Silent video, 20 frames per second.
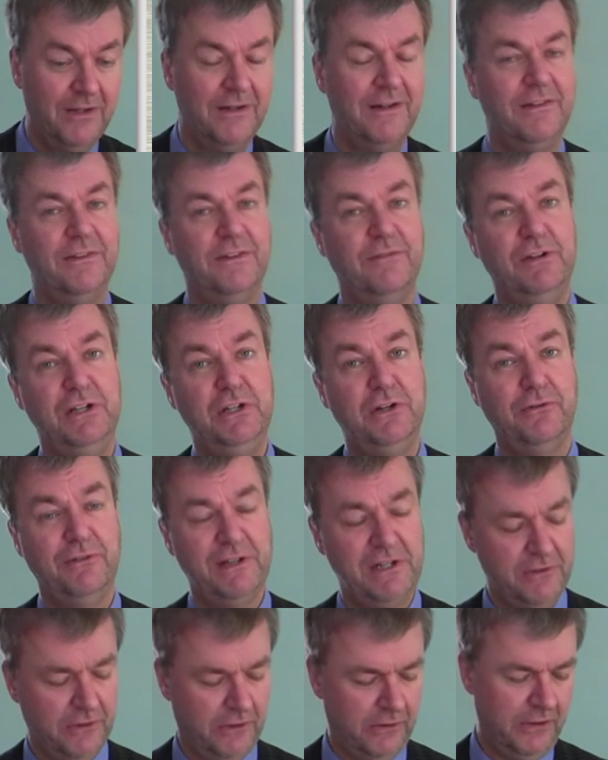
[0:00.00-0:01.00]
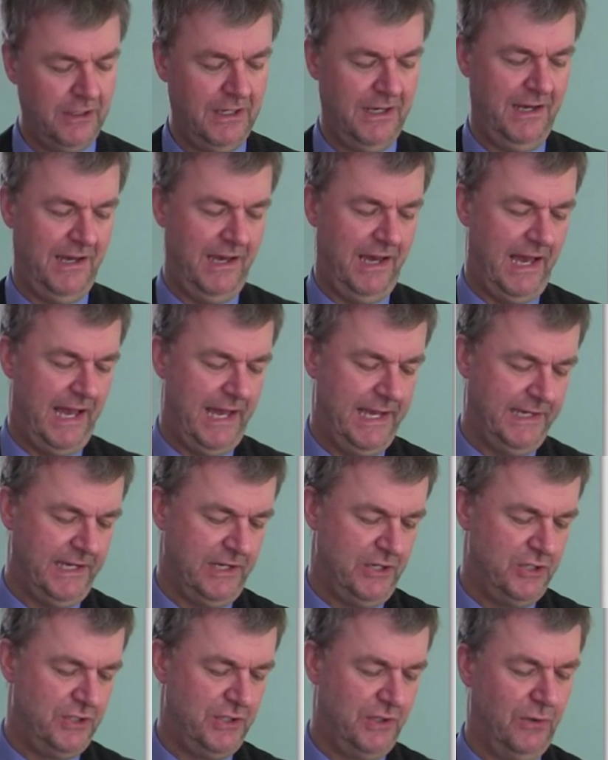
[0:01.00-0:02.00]
the video window. I can
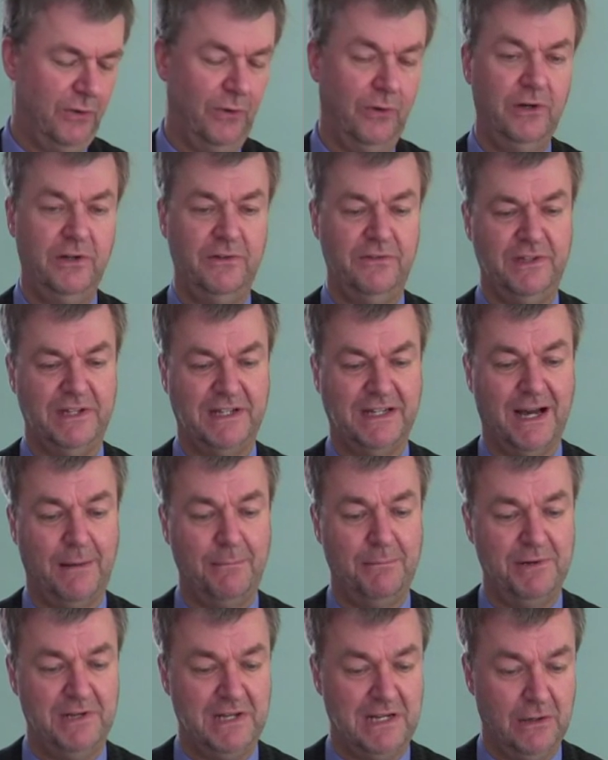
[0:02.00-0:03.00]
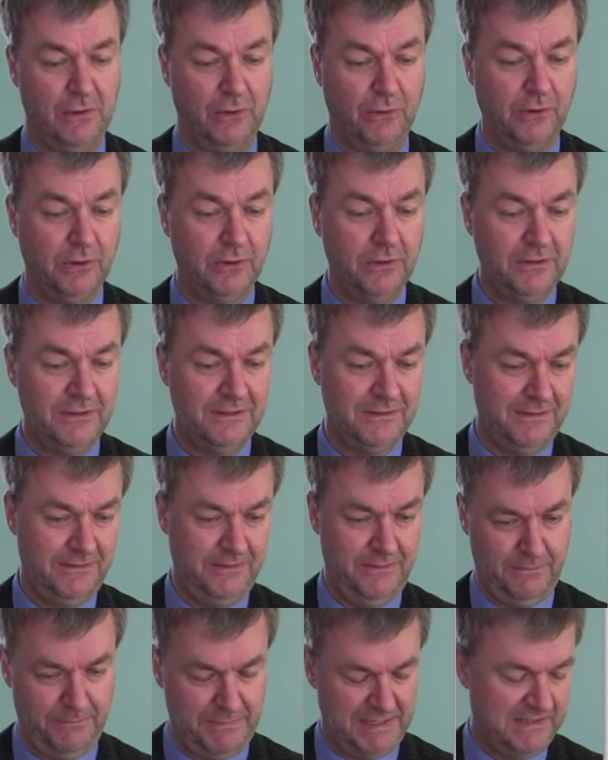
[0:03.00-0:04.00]
show the company logo,
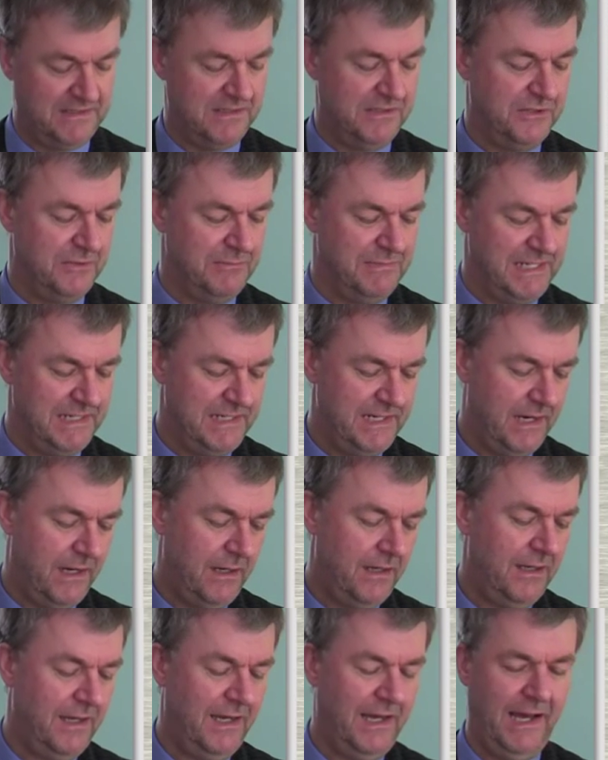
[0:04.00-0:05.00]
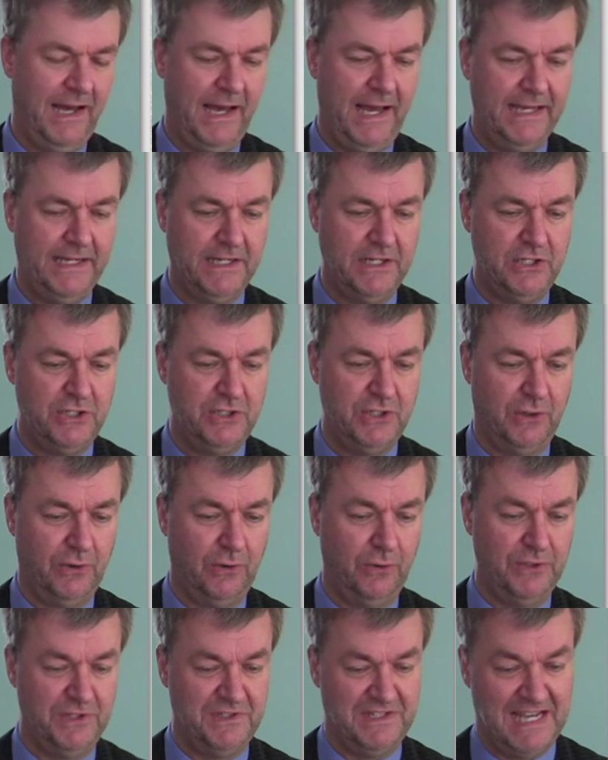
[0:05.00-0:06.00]
Pixel2Media. I can show
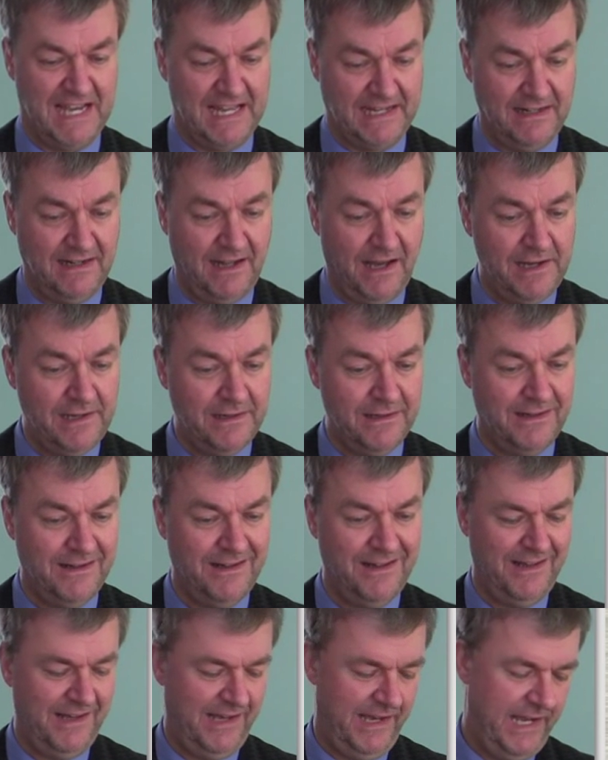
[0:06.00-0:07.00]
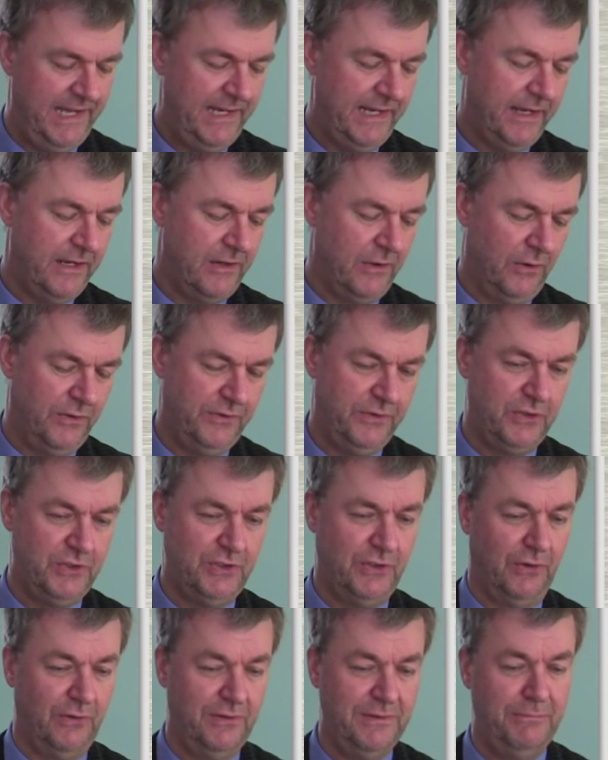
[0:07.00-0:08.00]
the headline, and I can also
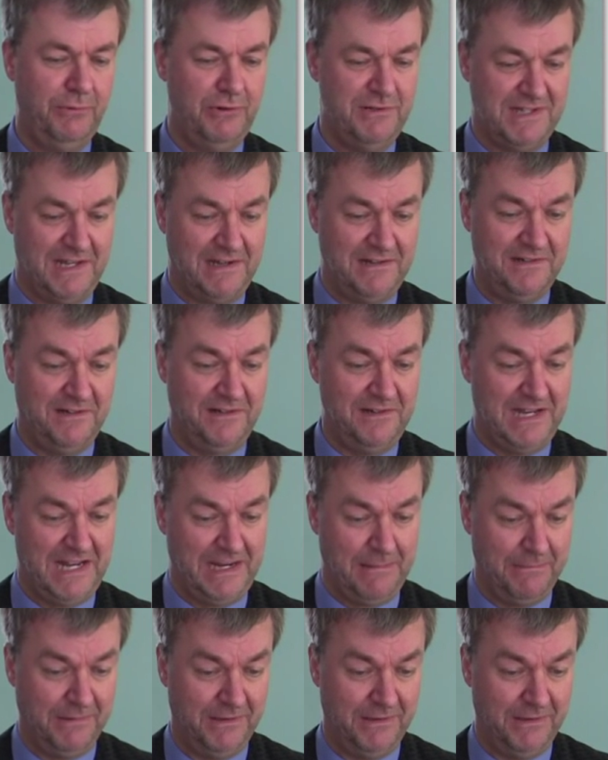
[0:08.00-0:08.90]
show the presenter name,